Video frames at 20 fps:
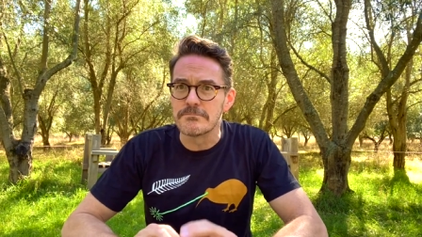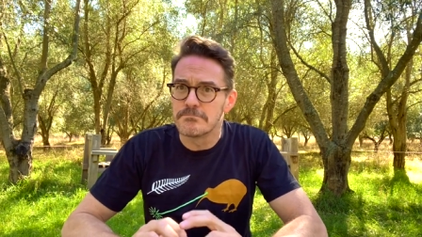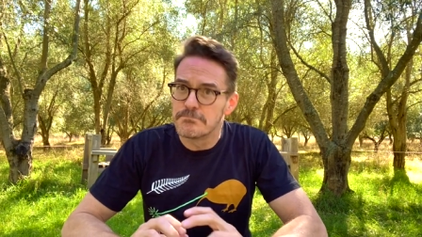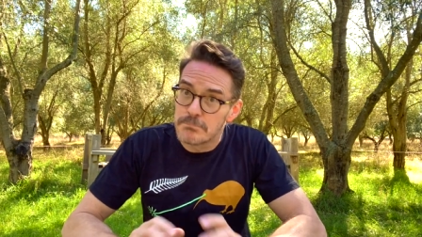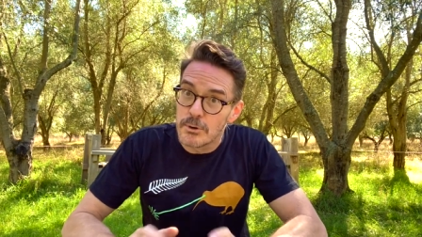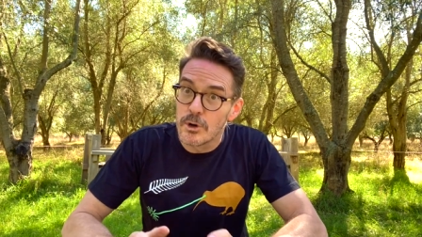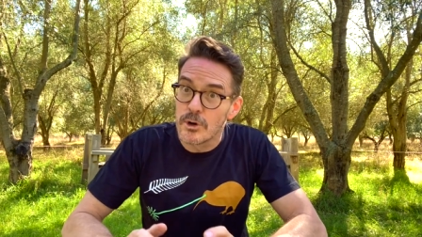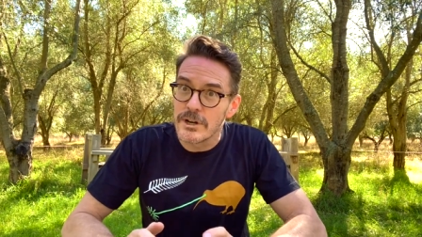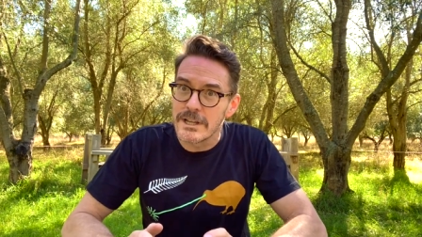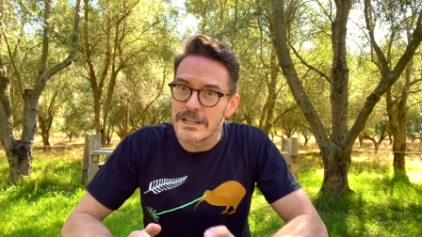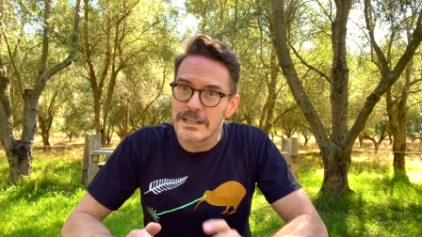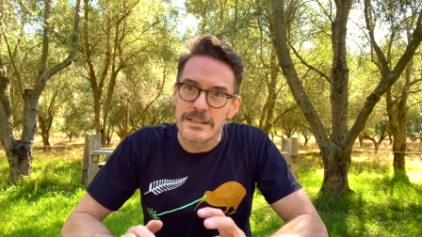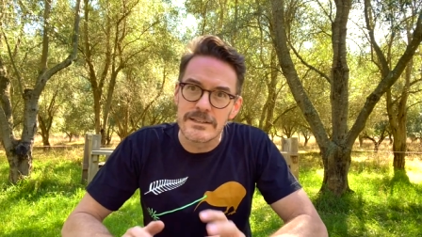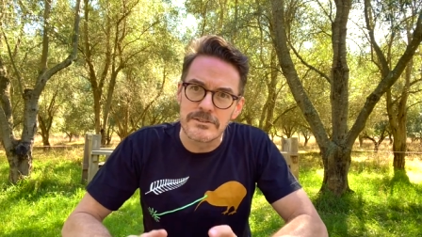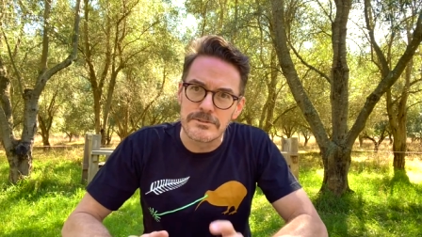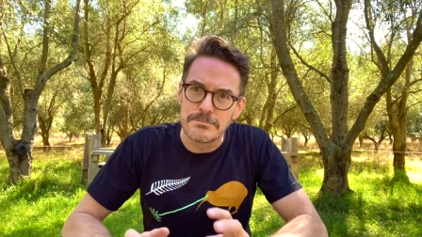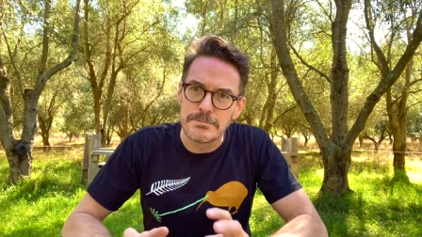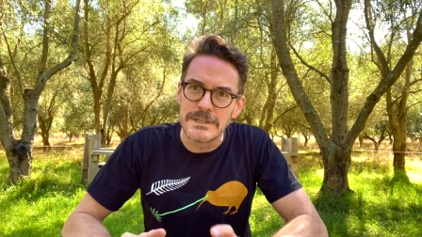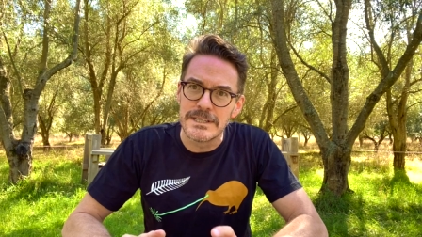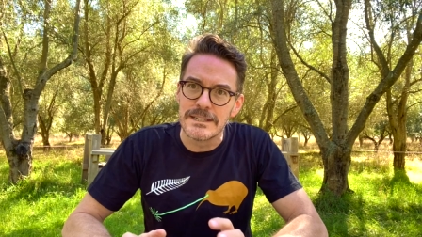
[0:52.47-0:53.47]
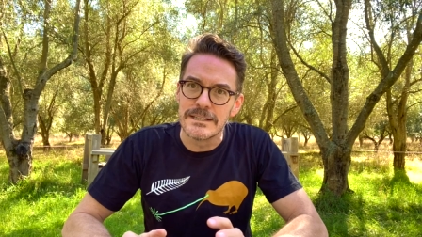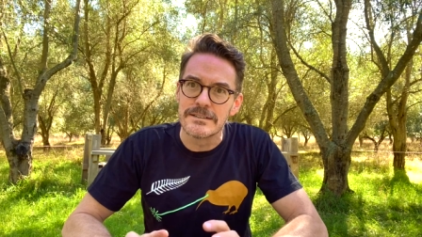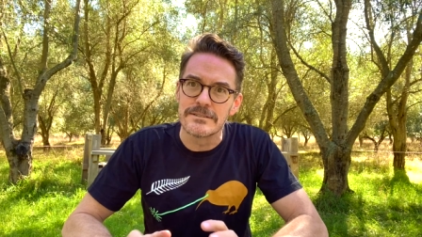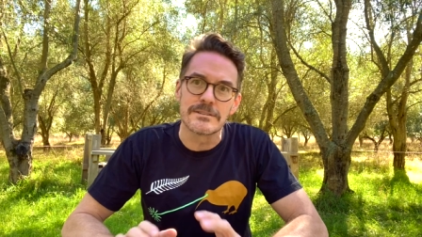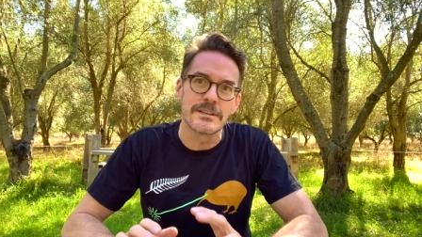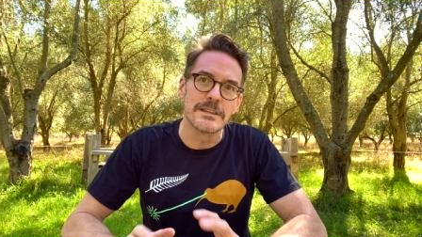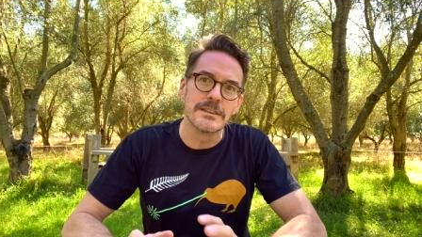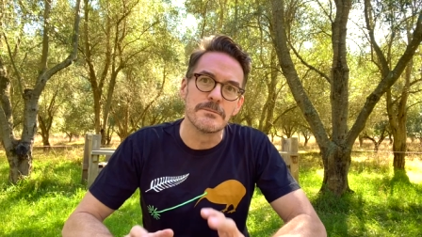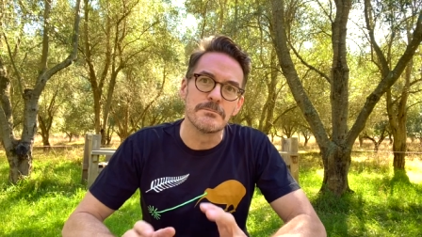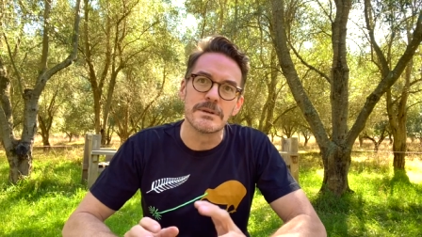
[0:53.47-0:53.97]
burning his bees
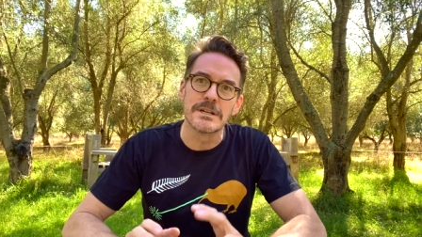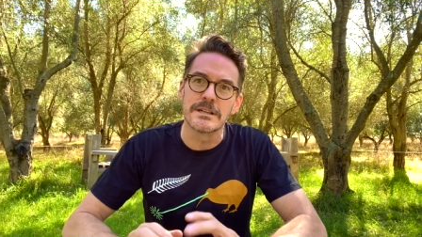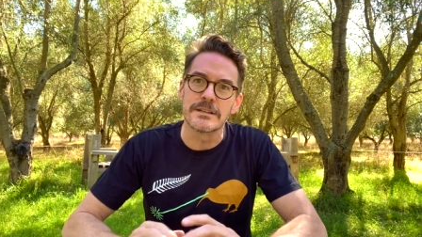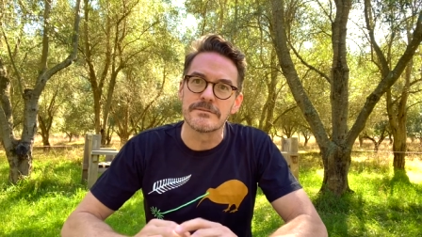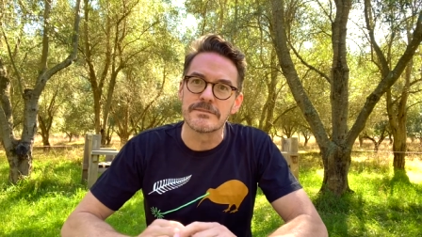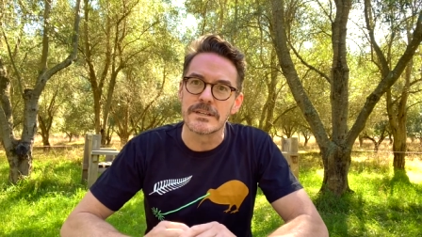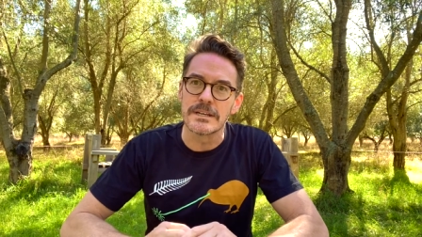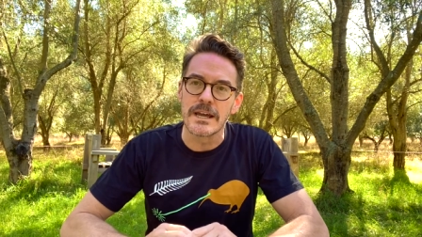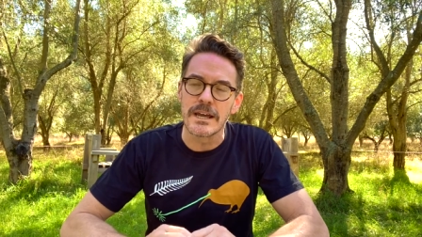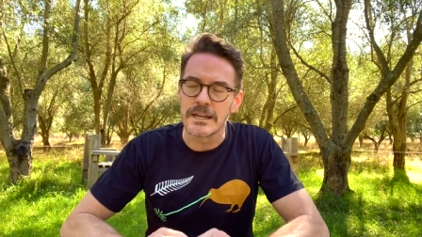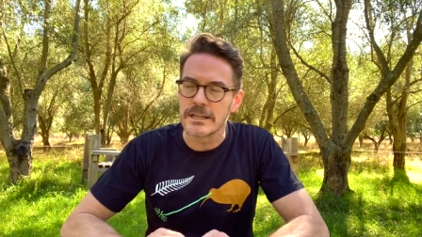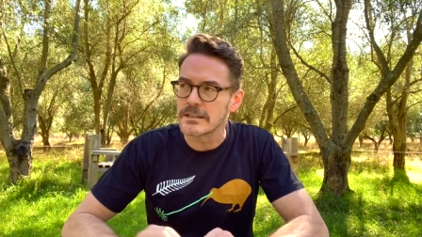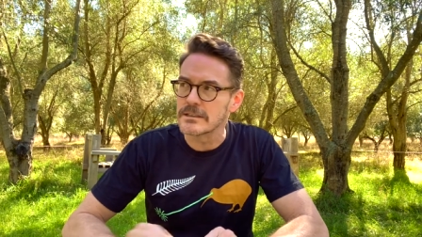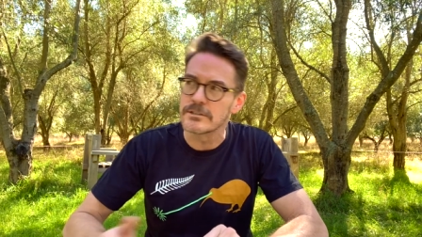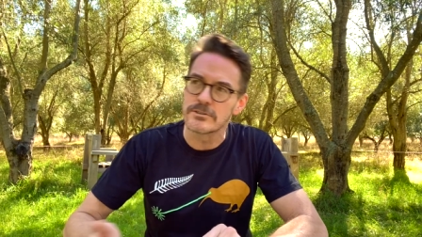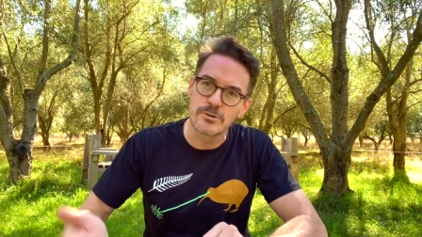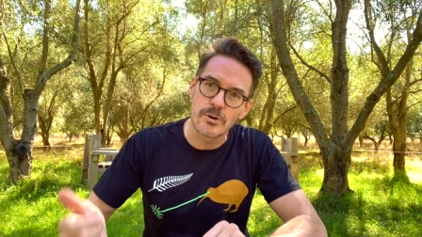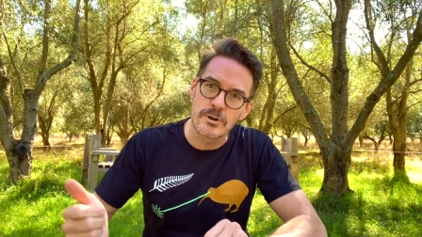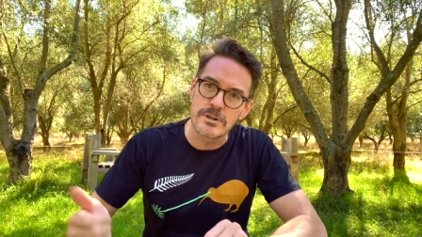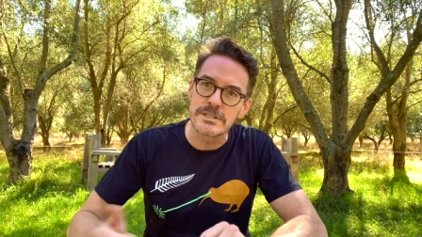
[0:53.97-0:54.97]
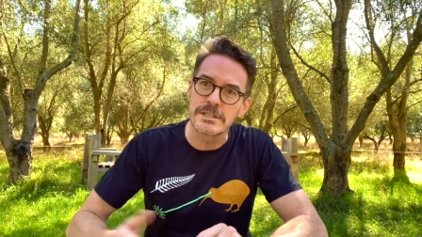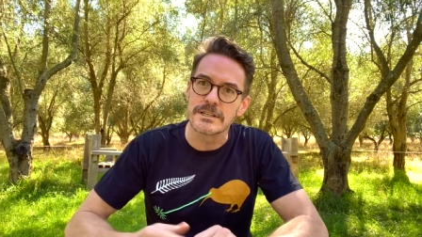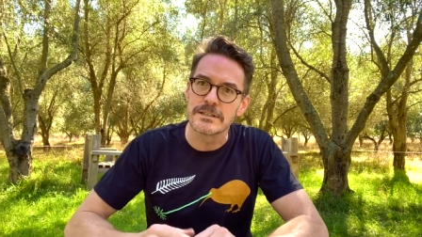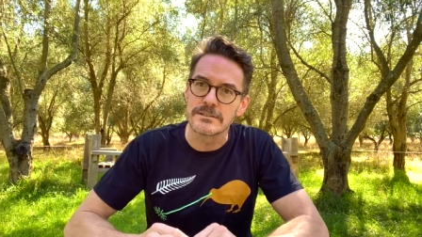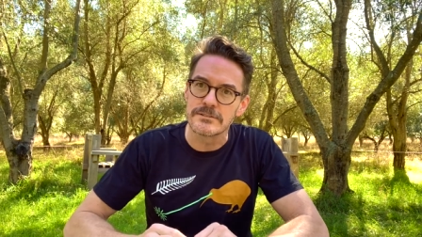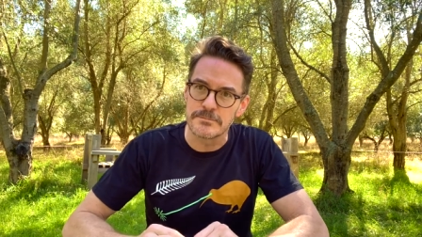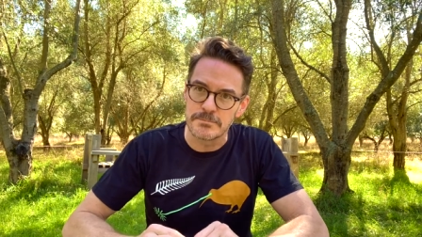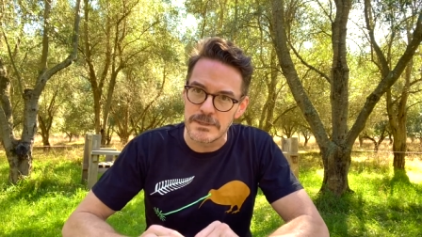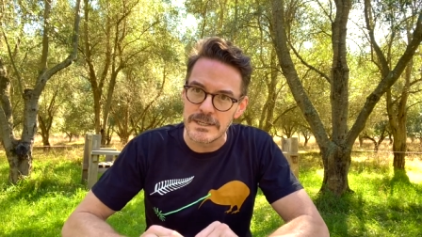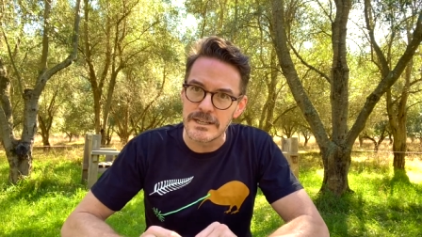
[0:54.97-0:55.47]
in the middle of the night, torching
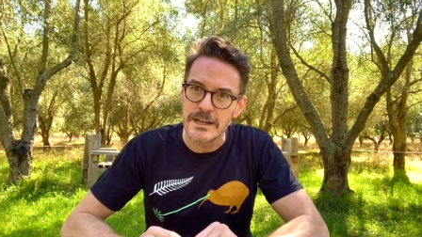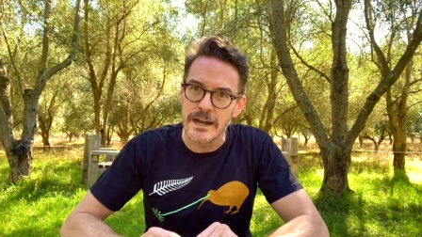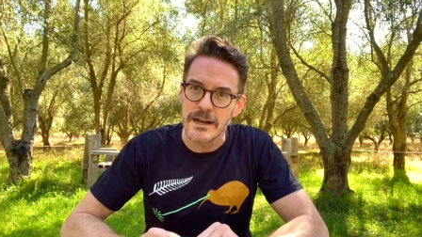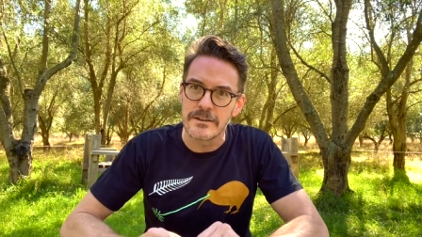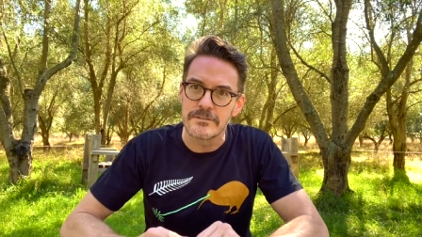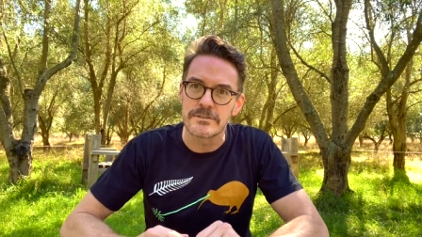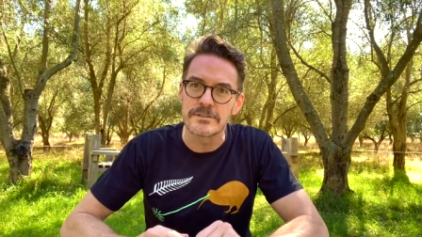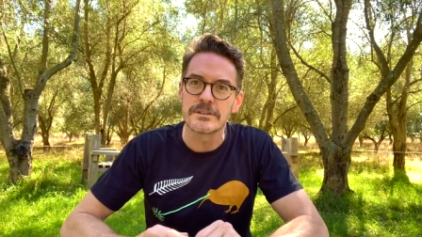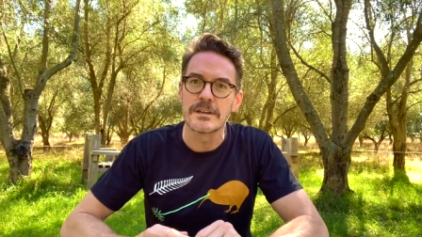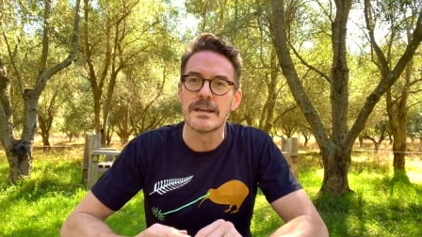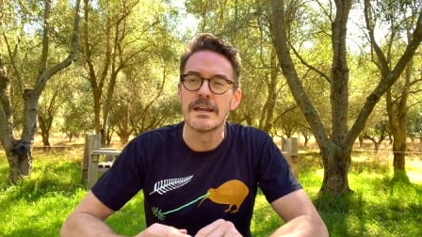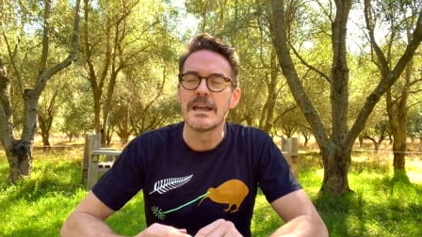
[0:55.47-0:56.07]
his beehives.